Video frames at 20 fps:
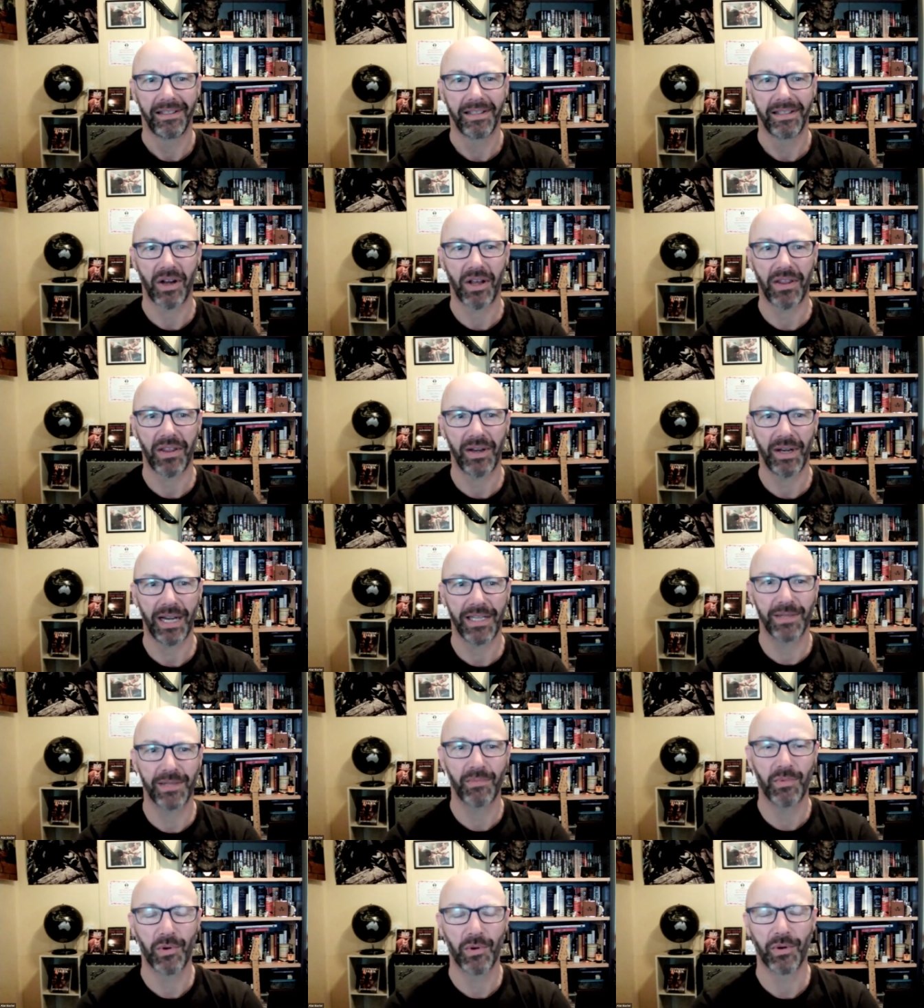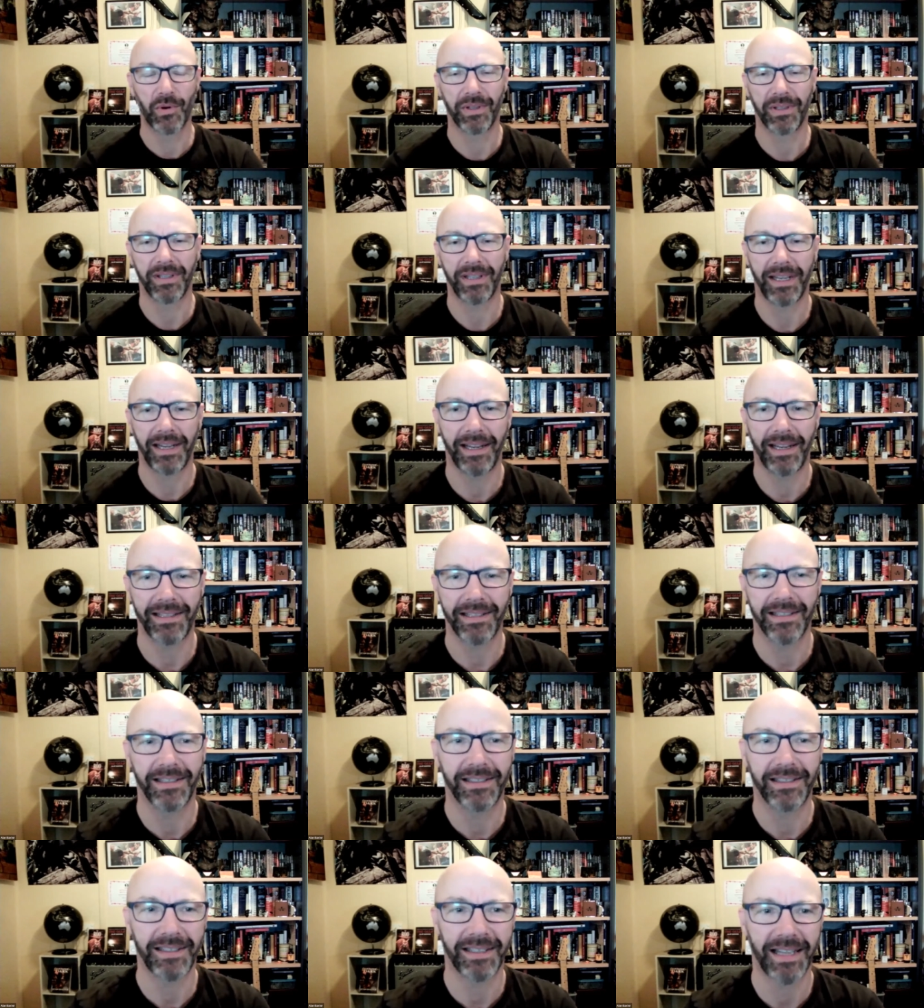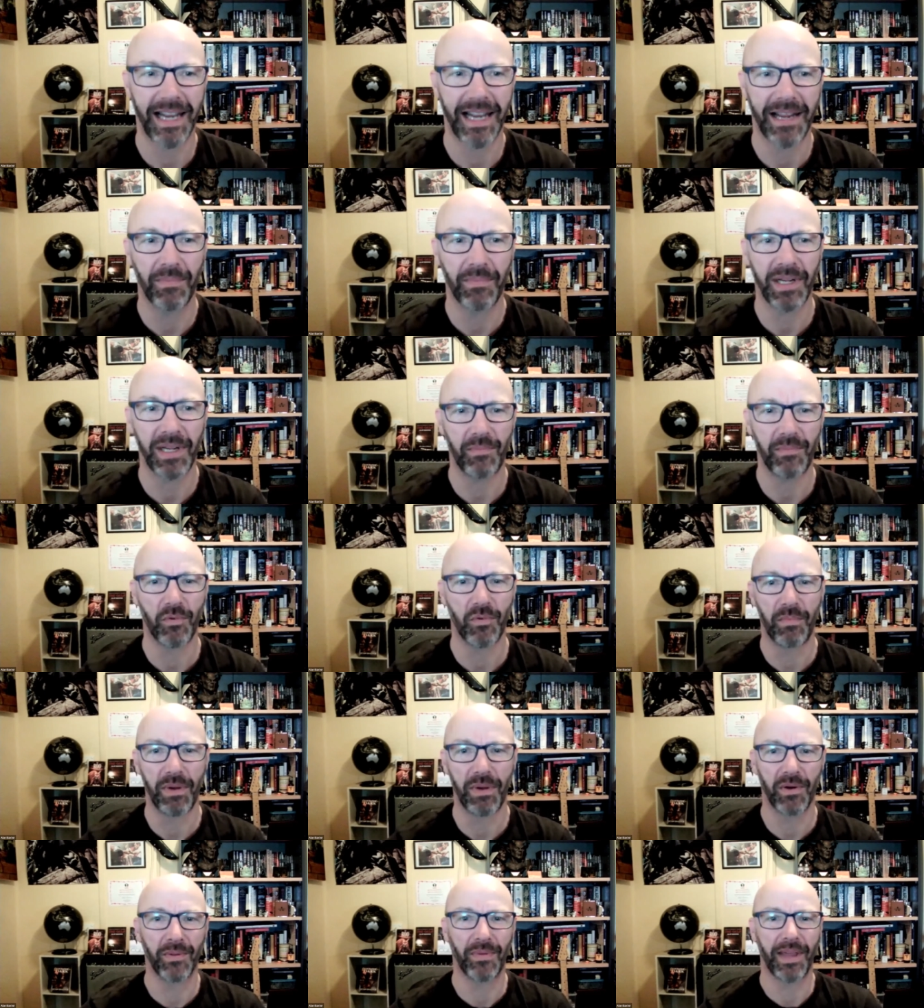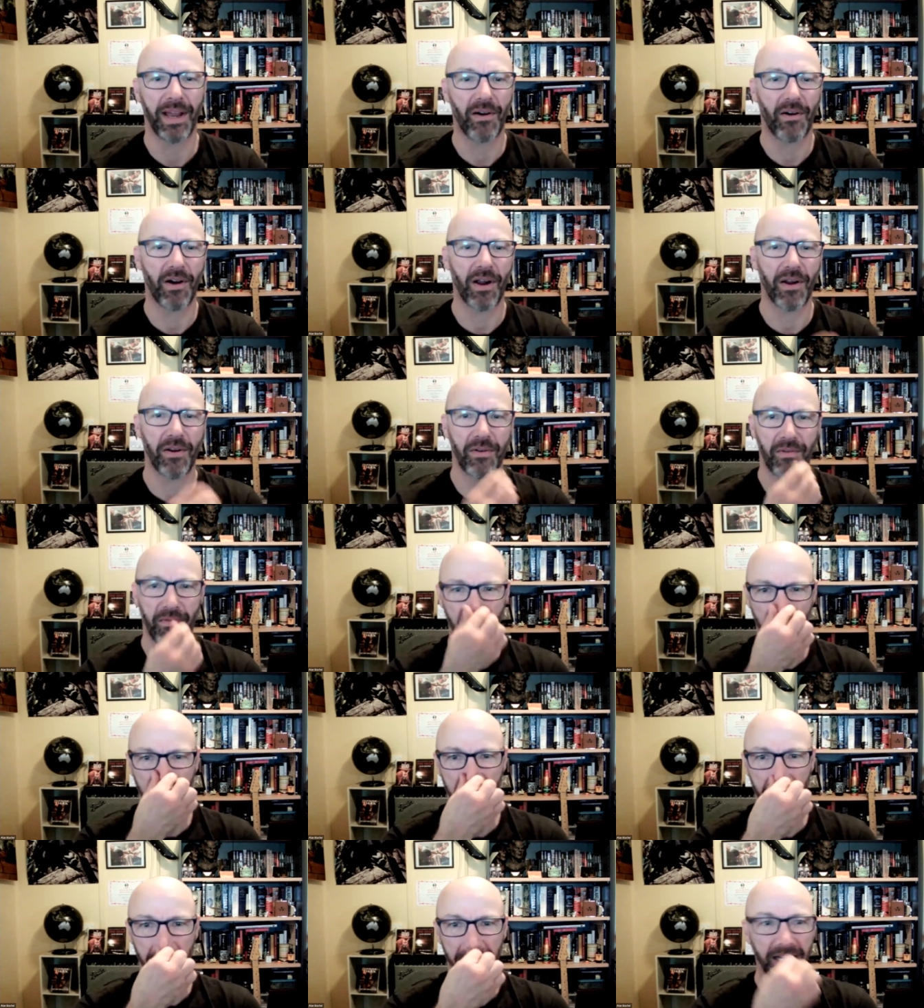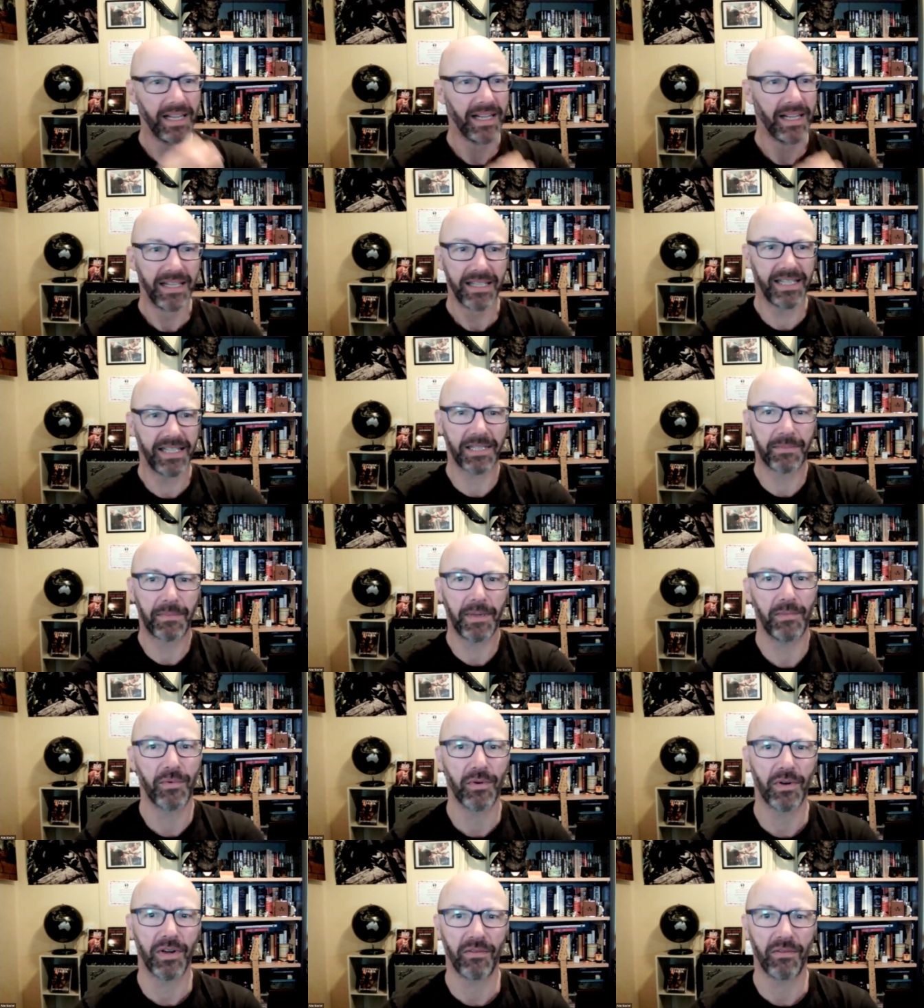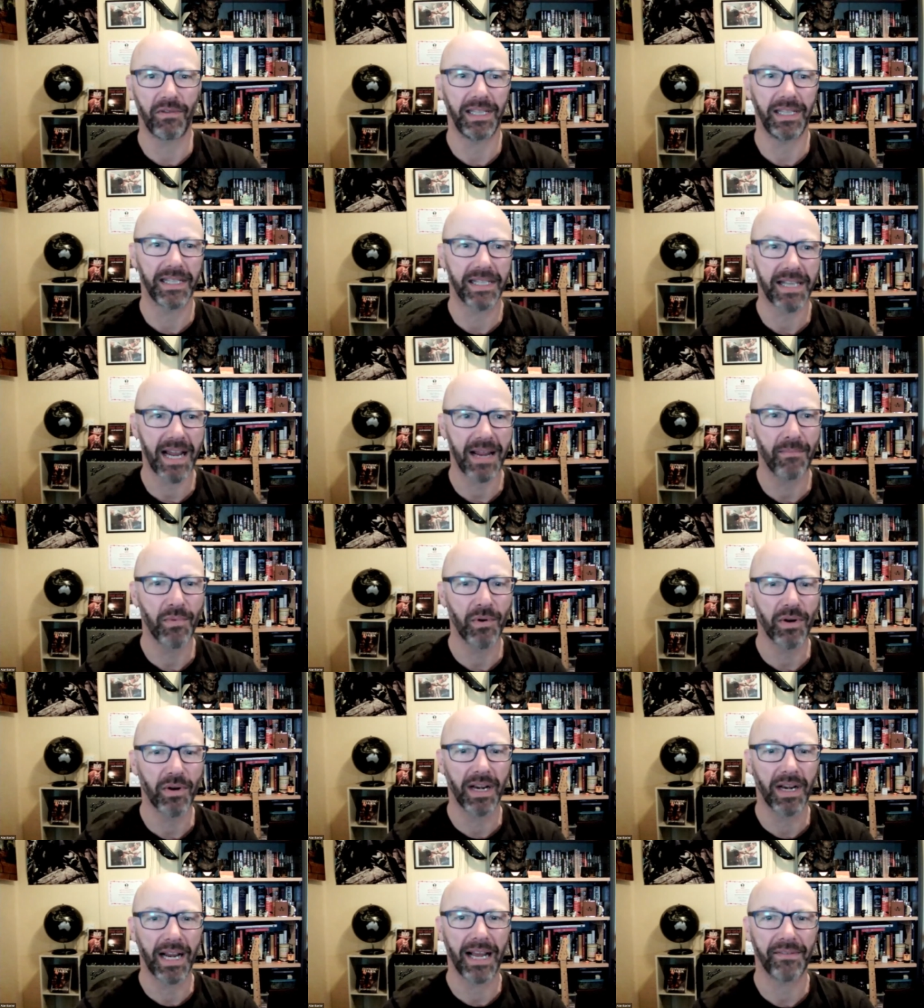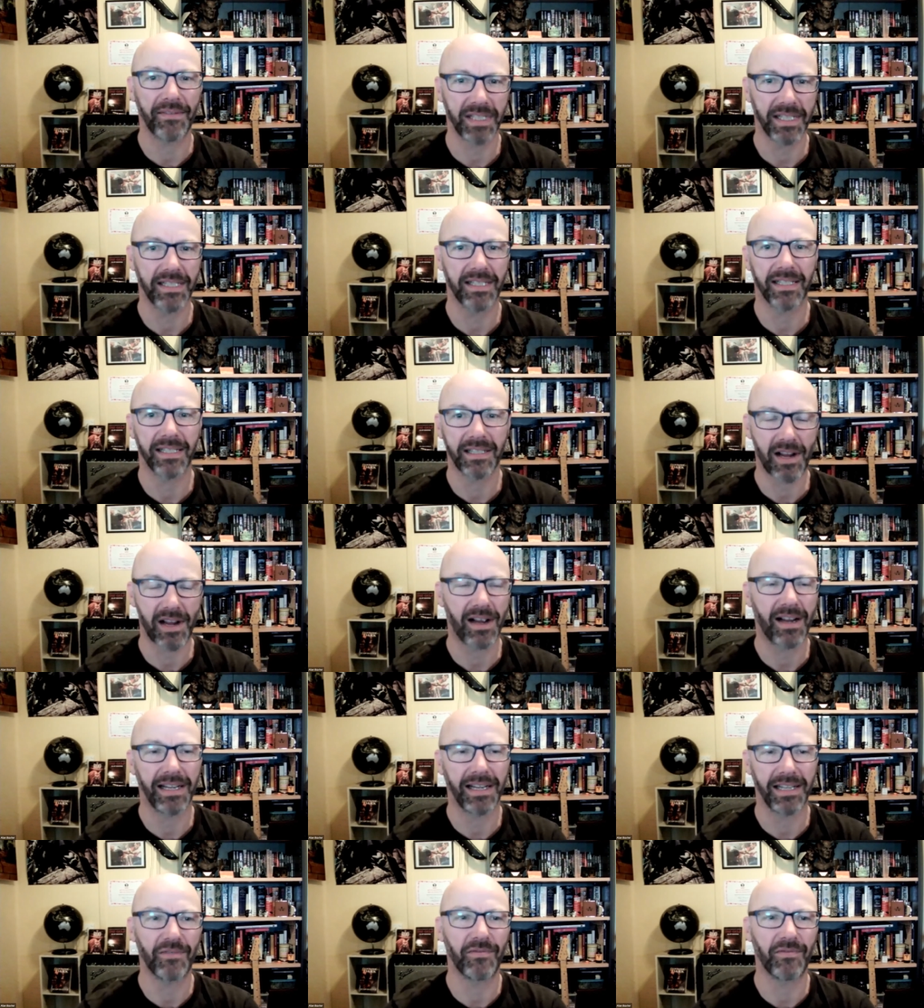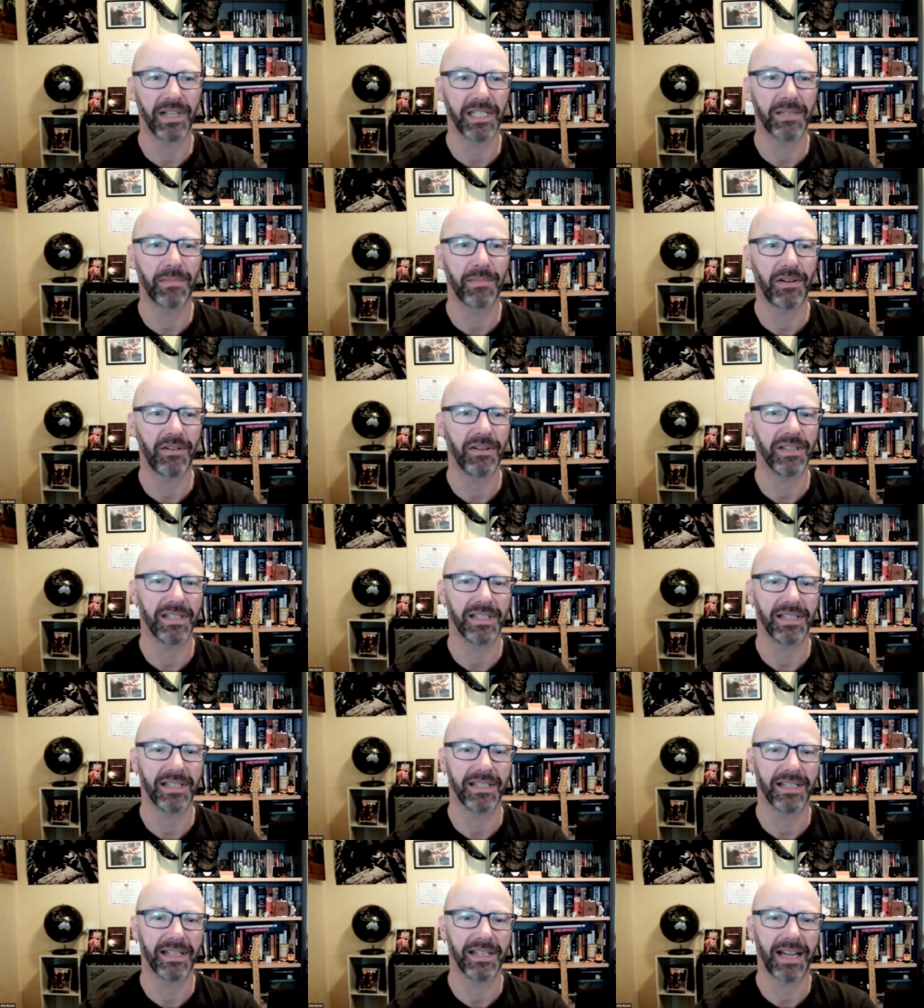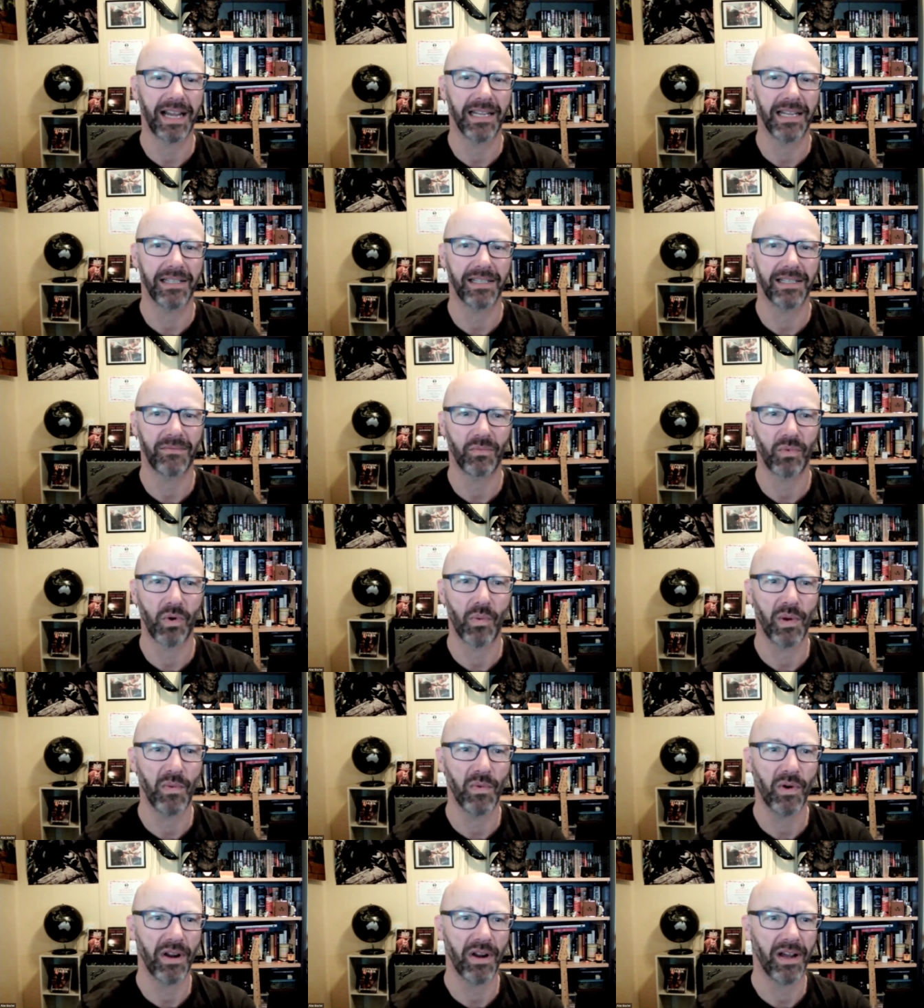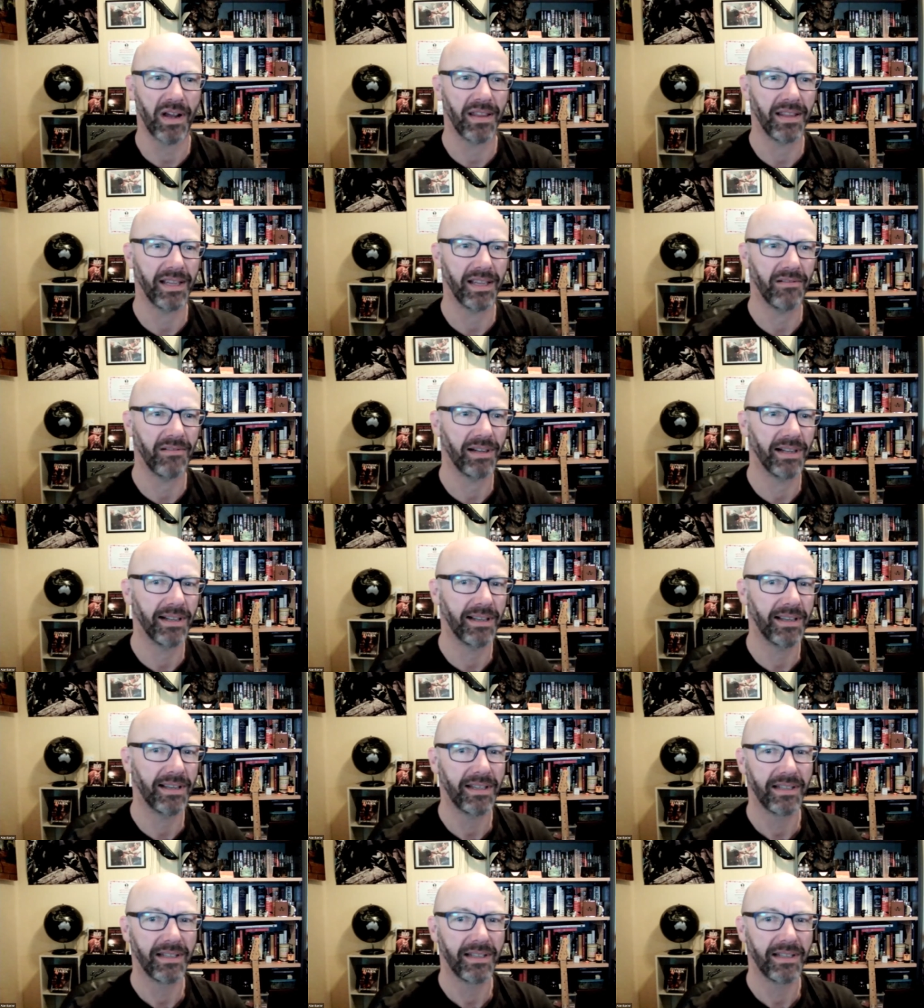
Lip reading: So I think that's important, to let people build their own version. 6 people can read the same book and have 6 entirely different experiences, and that's what we want, I think, really.